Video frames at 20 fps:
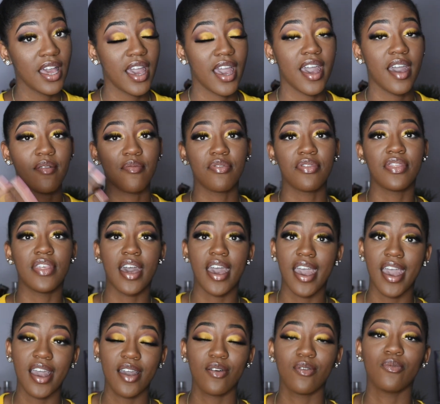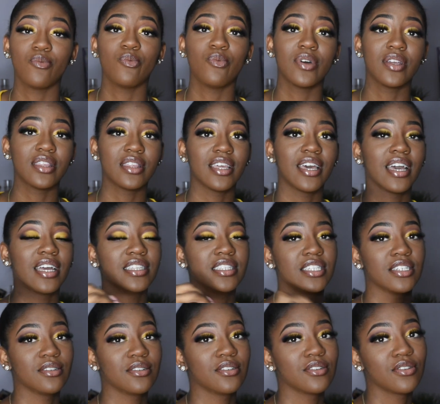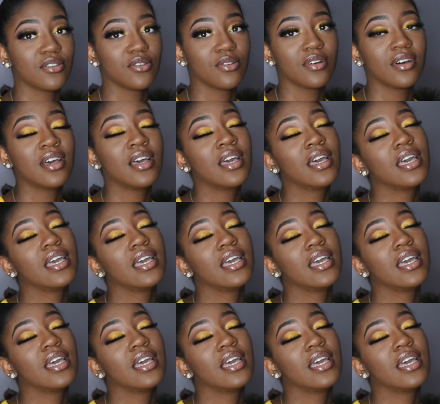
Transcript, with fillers: Have that with that cereal.